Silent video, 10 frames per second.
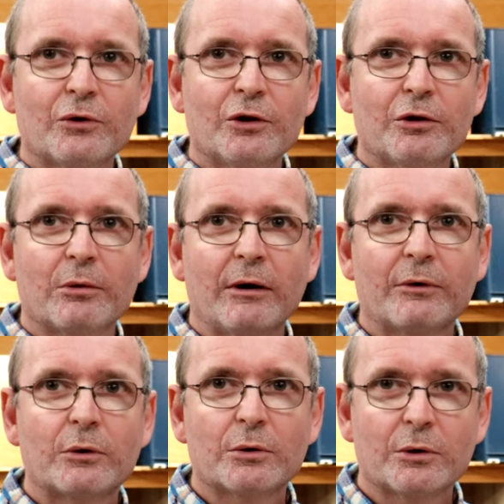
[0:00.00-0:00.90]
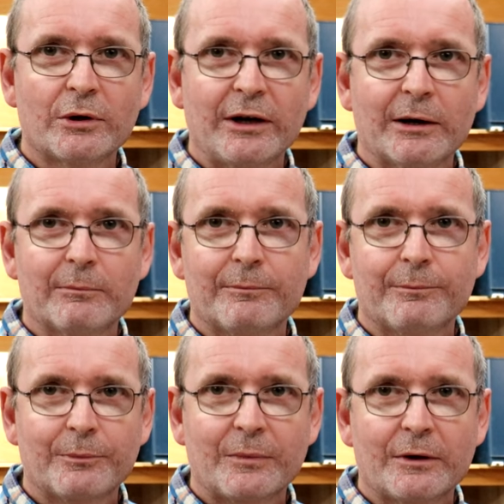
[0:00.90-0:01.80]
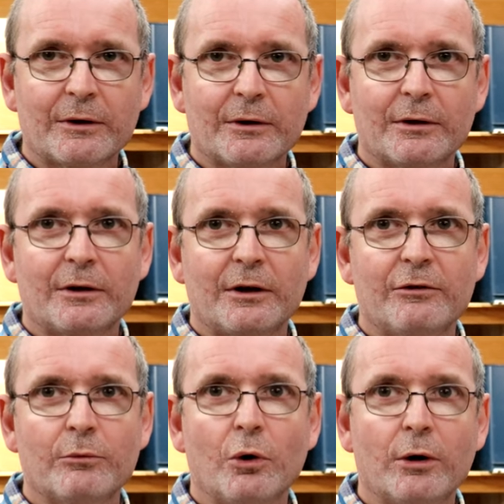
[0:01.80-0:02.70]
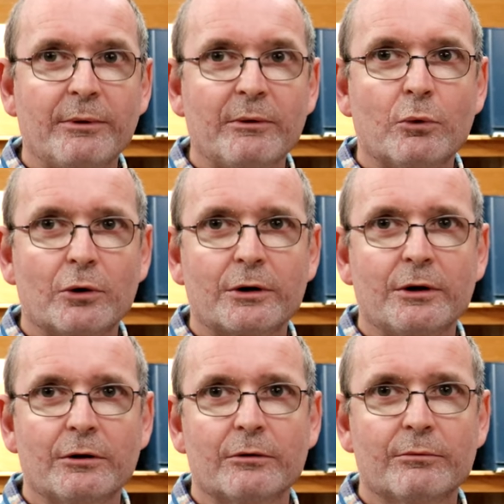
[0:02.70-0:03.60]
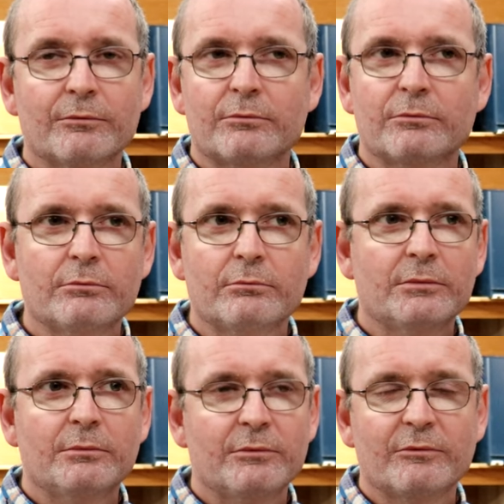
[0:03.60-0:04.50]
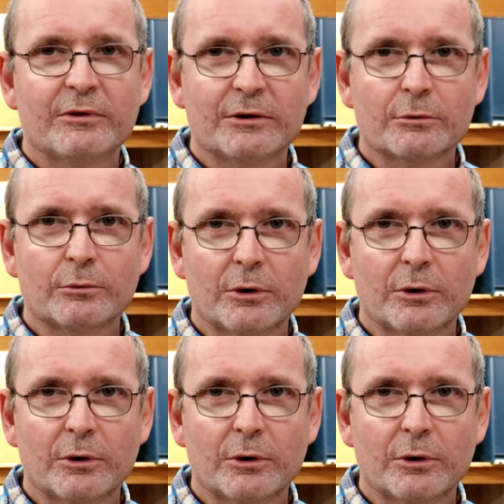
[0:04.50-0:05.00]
you to have a good look at. This is what I've been working on for a little